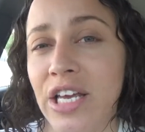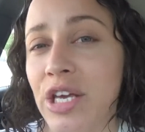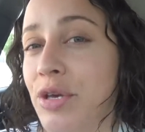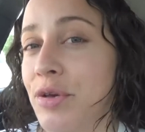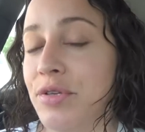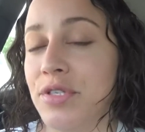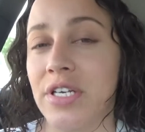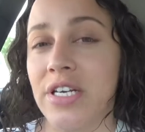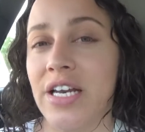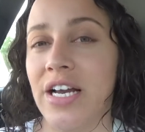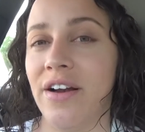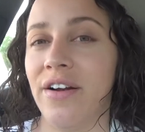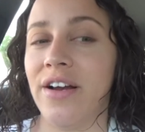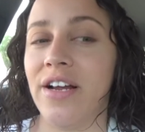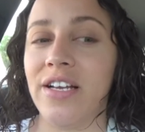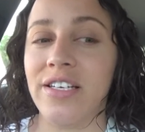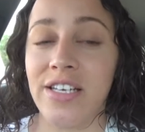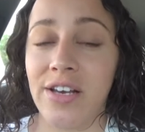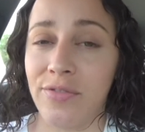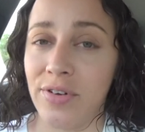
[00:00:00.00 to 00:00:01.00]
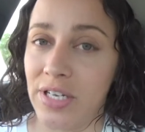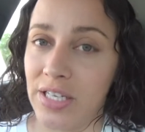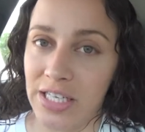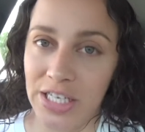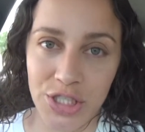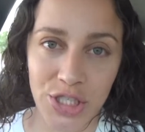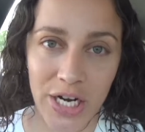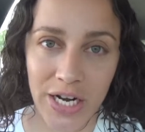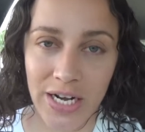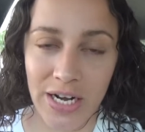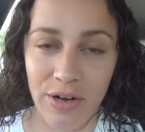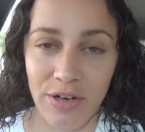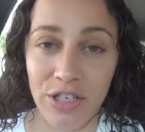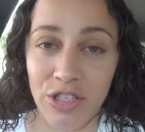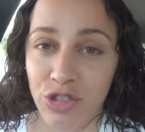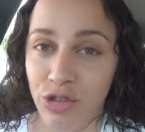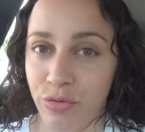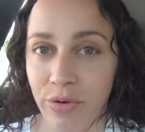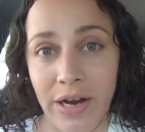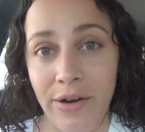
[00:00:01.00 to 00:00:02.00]
Houston area, definitely check it out.
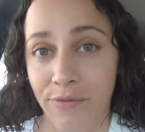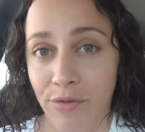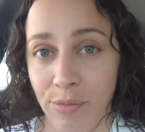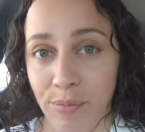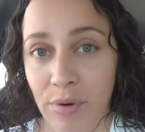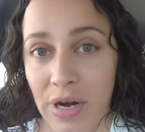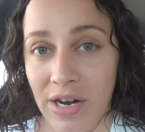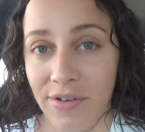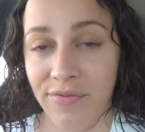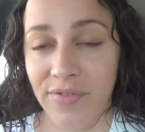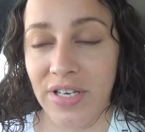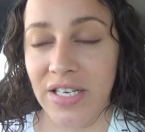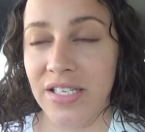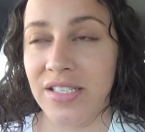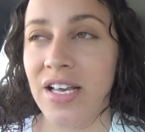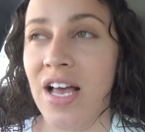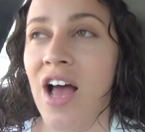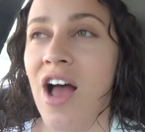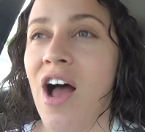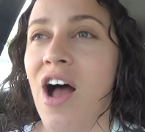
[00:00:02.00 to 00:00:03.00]
It's great for breakfast.